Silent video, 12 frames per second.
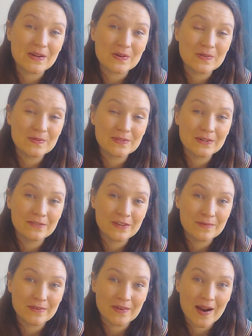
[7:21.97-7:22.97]
Court of
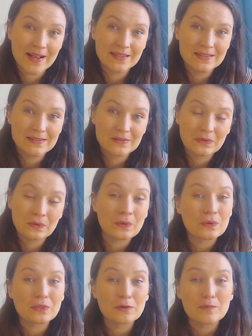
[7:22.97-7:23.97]
Human Rights called the